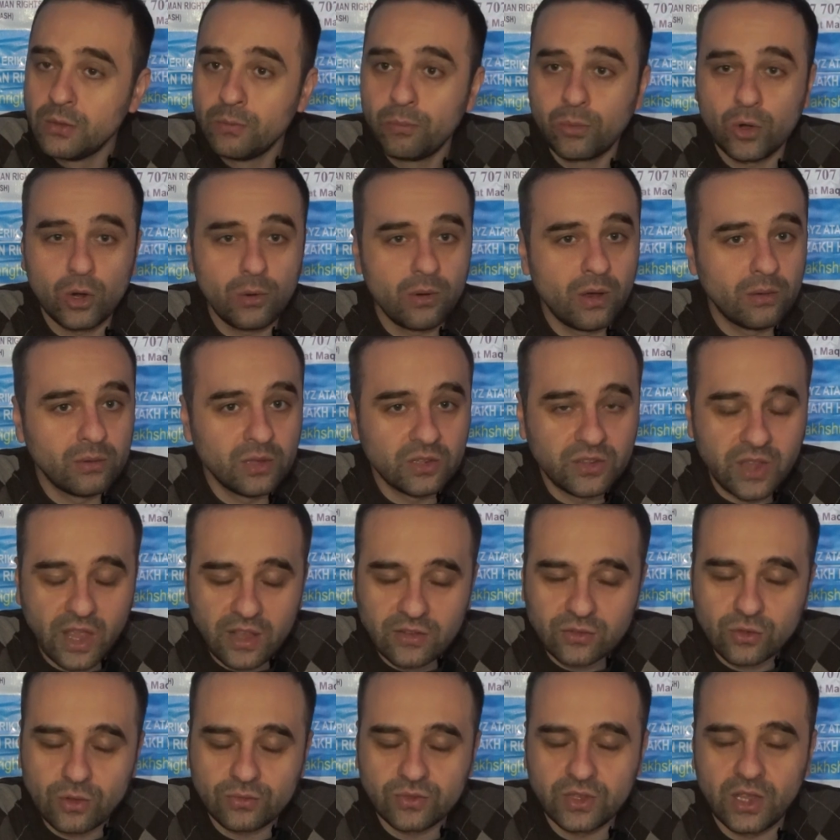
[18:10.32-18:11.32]
probably
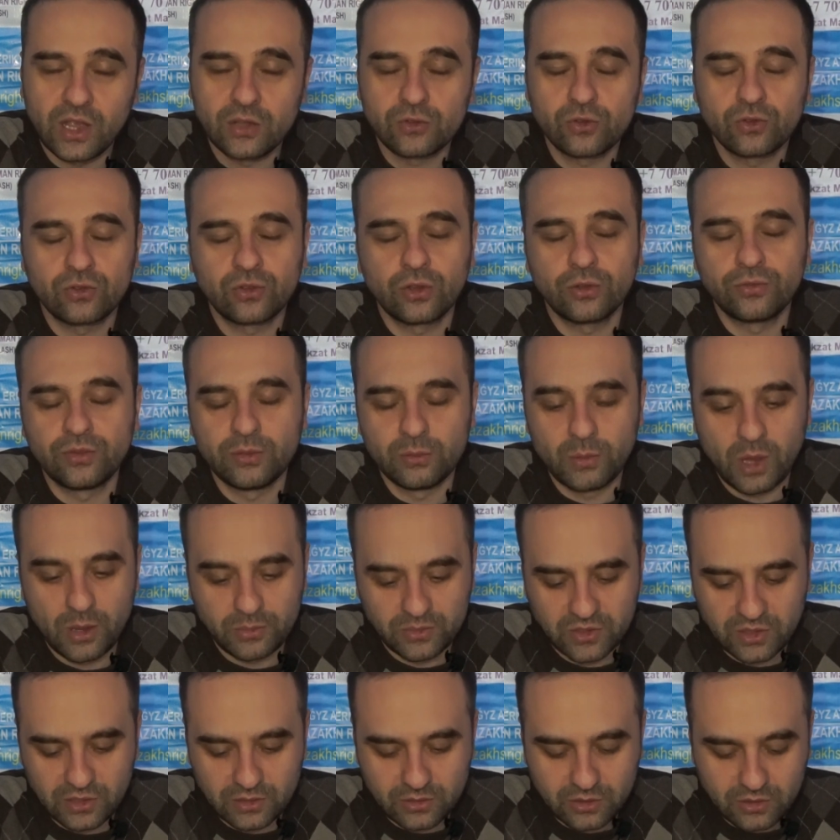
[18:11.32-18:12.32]
tens of thousands of
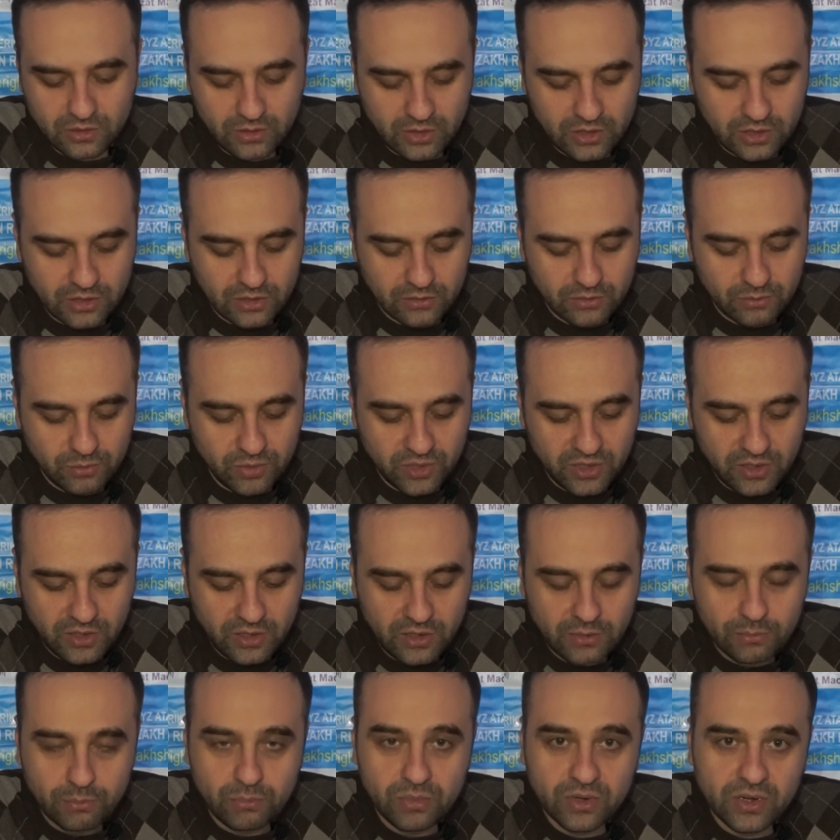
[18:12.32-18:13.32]
imams
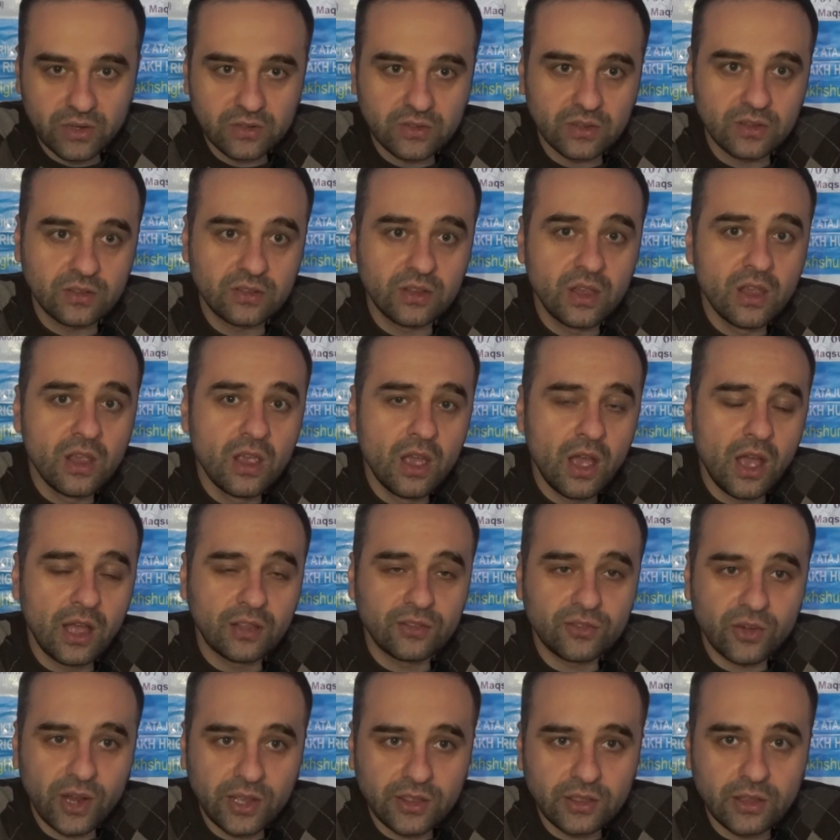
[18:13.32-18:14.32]
in prisons,
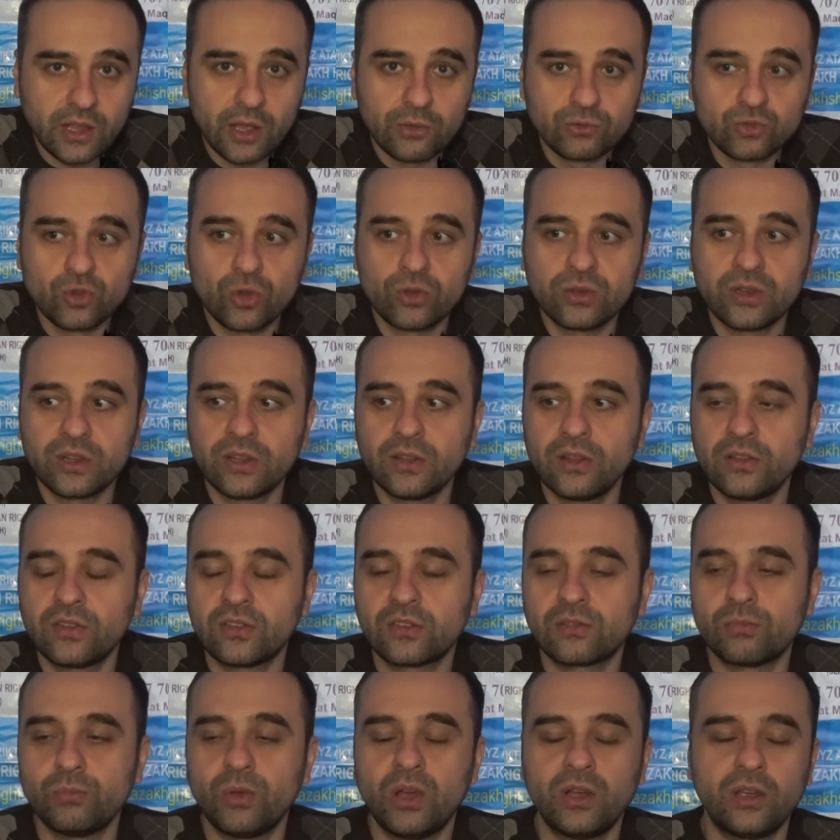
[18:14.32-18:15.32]
and right now
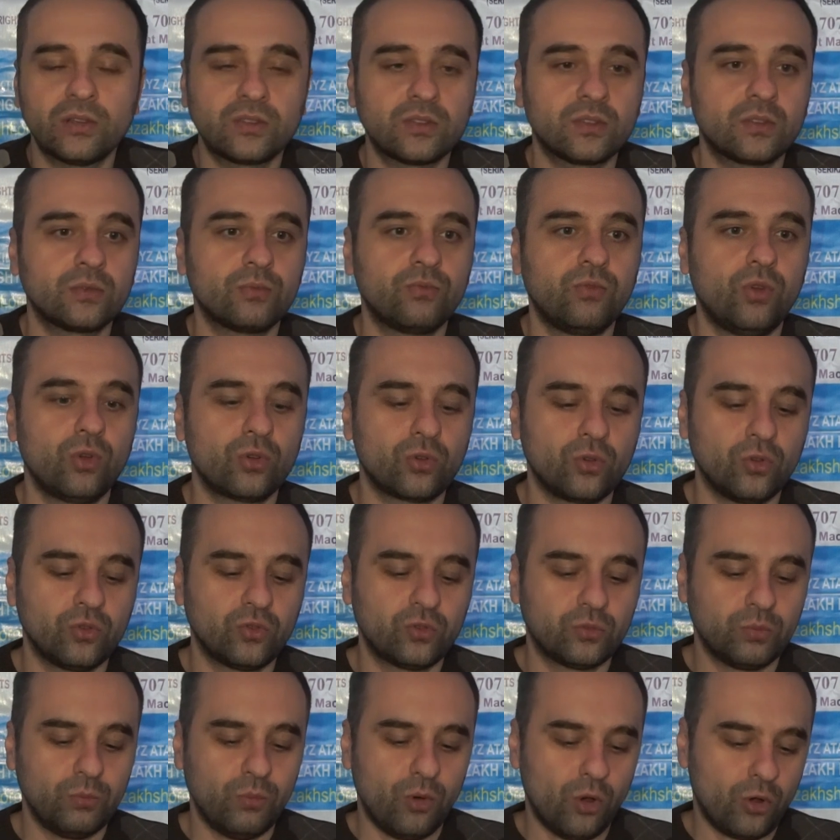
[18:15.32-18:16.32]
journalists must
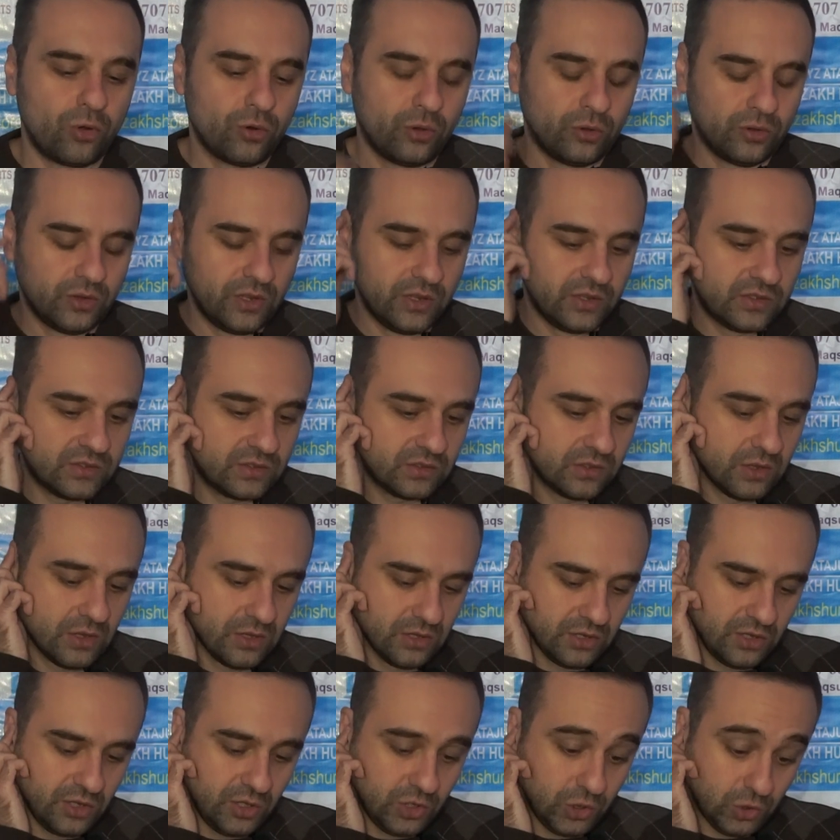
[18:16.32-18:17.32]
focus more on this
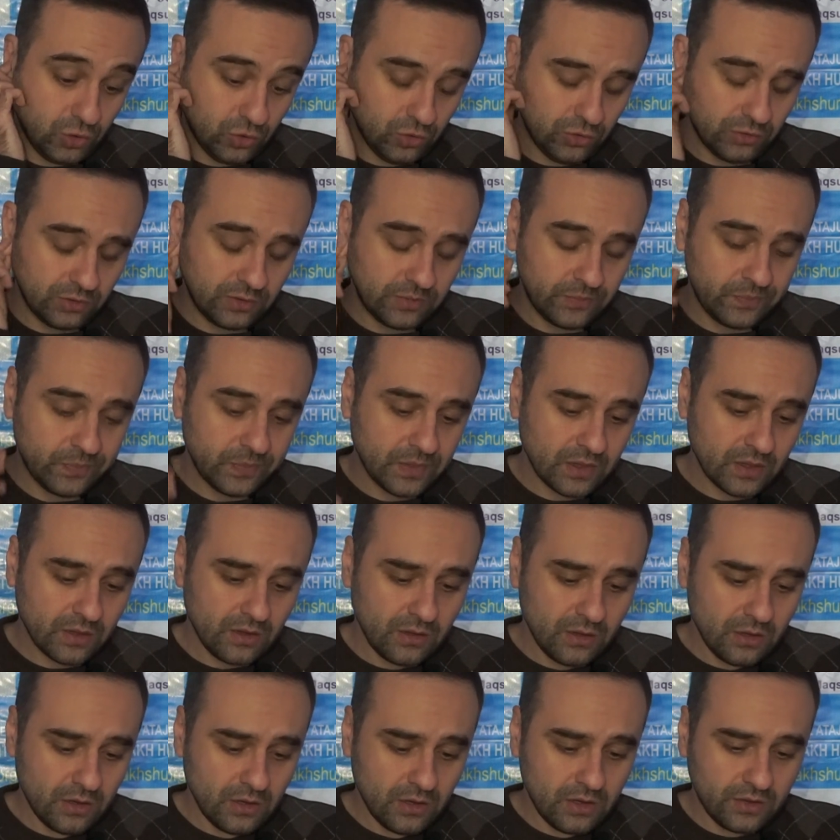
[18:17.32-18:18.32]
issue.
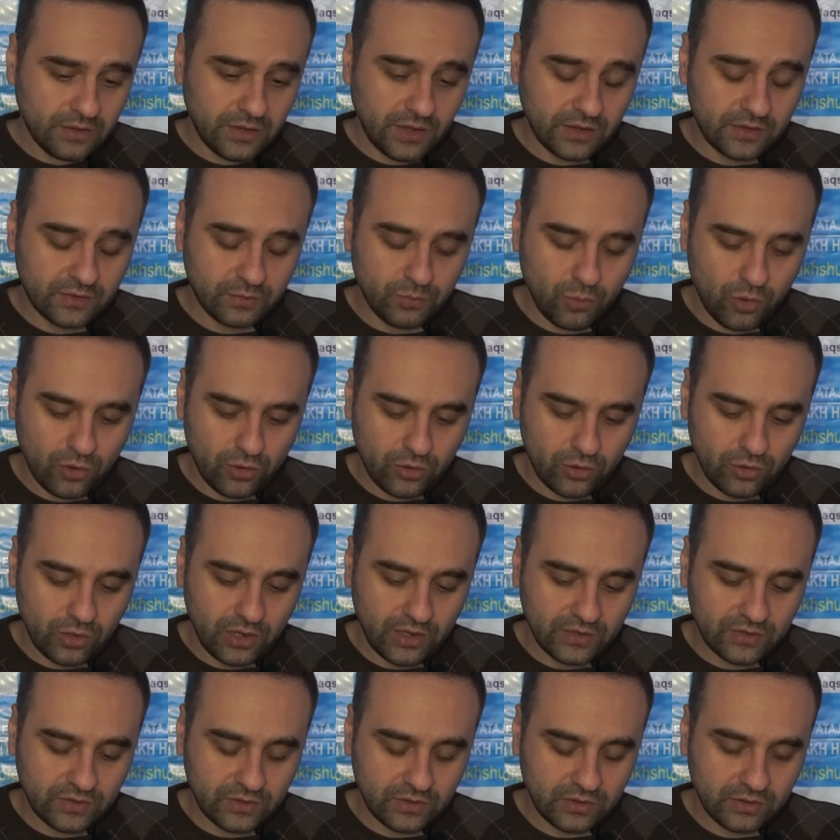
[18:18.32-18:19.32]
That's more or
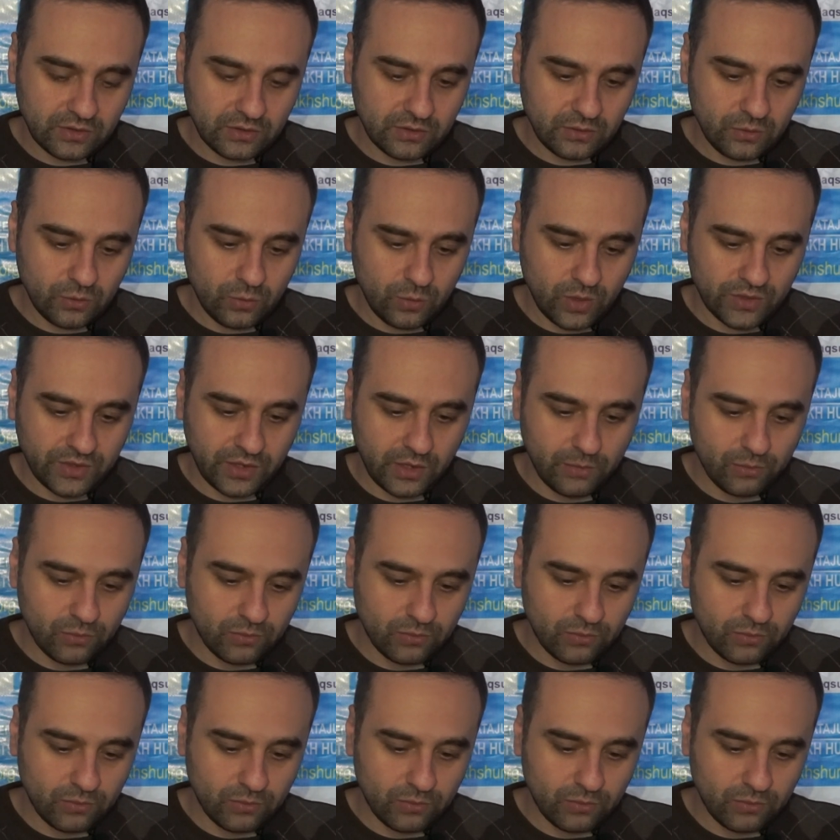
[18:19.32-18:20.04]
less what